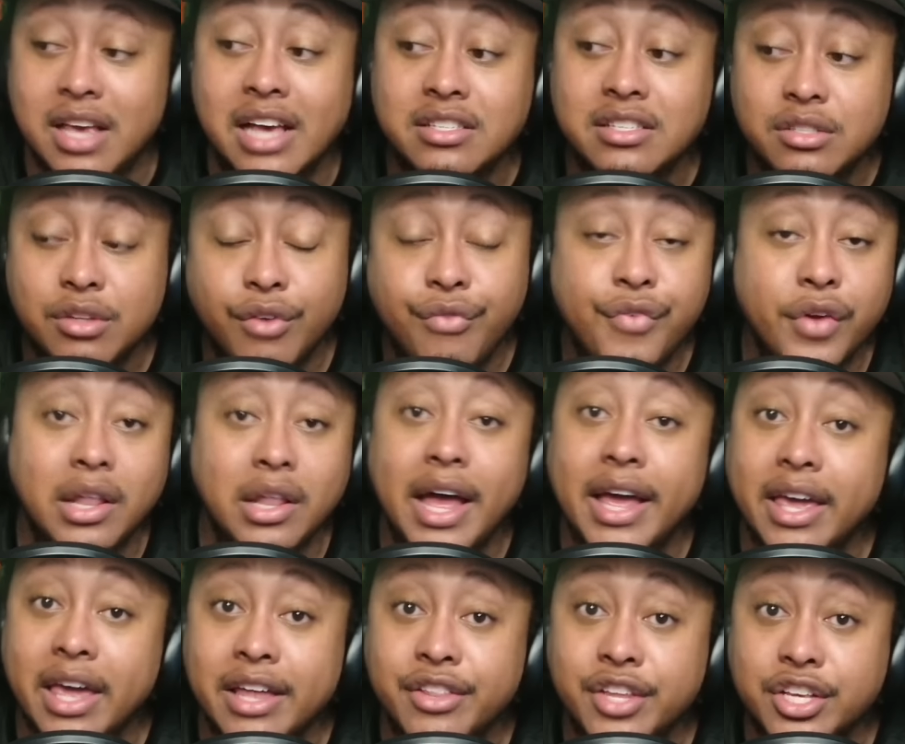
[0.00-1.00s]
I still feel
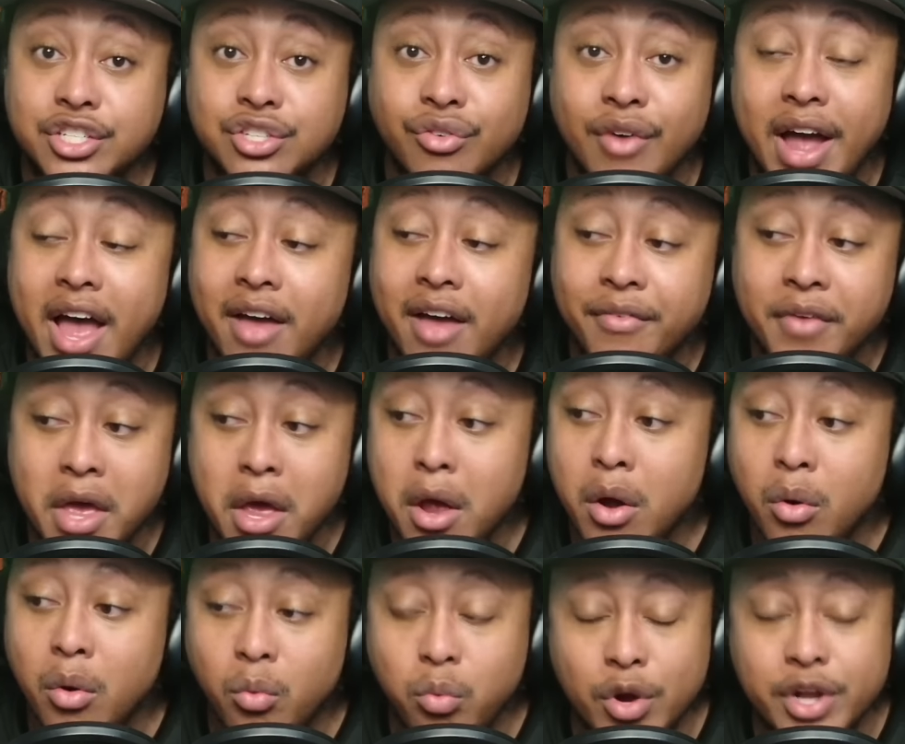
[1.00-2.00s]
like in the draft,
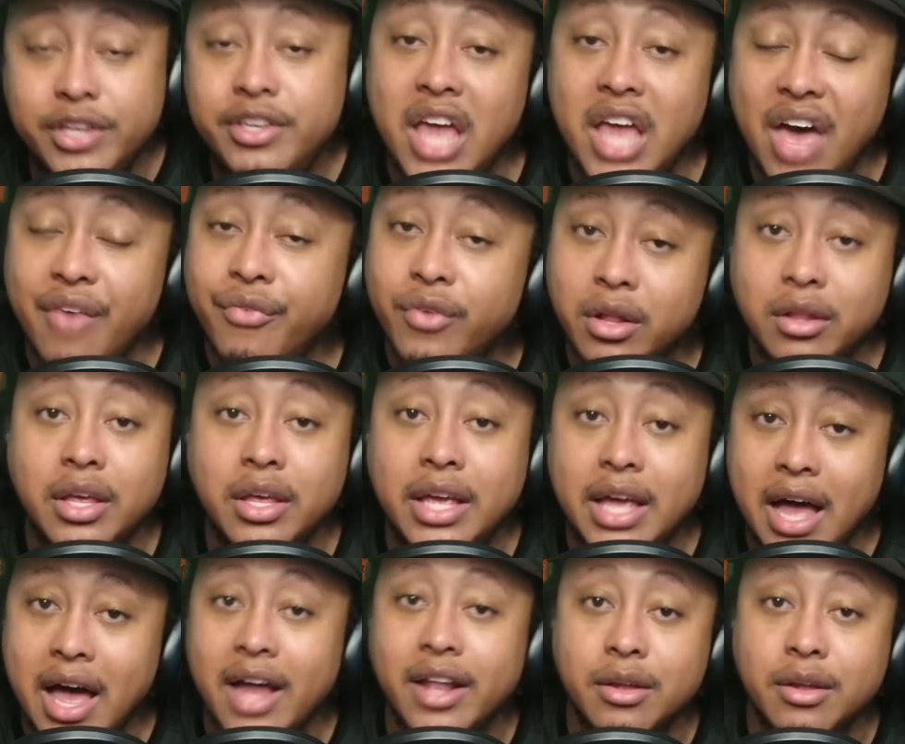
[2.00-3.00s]
we're definitely
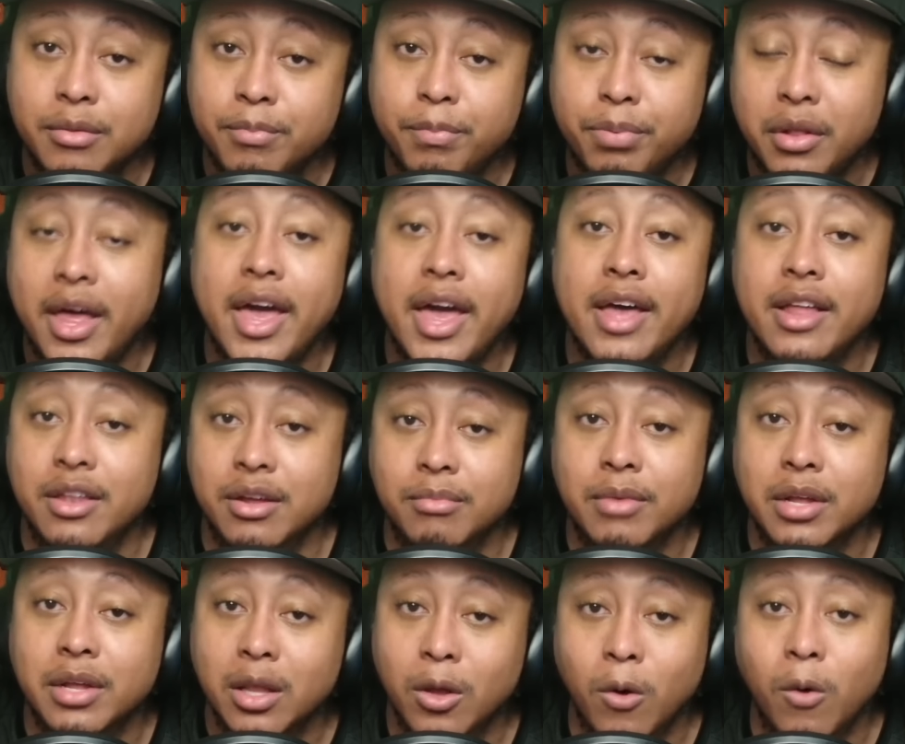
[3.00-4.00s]
kind of playing them
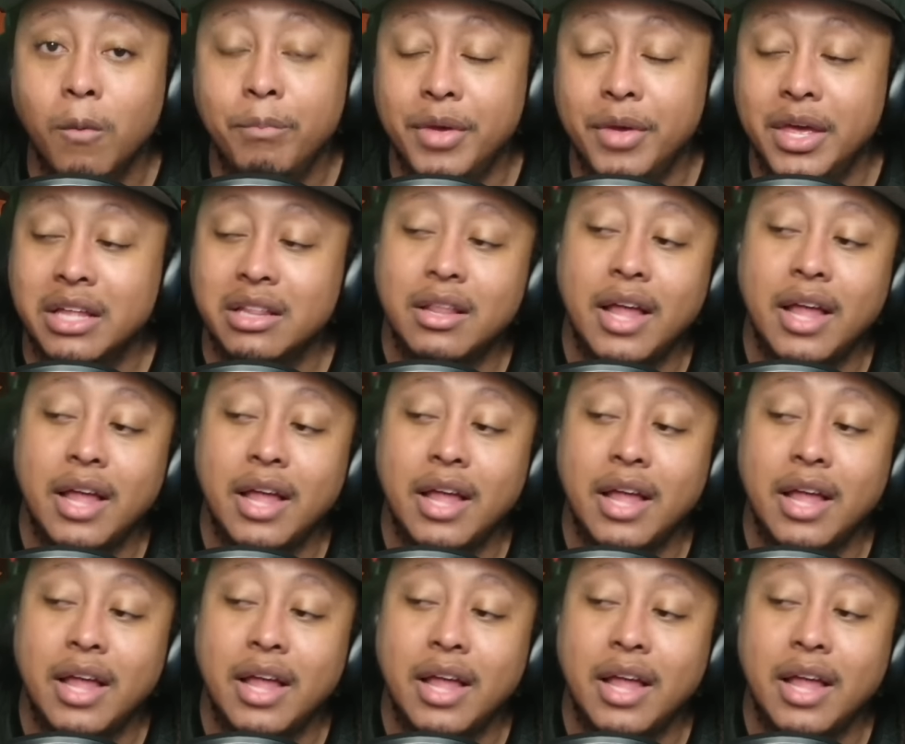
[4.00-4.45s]
a little bit.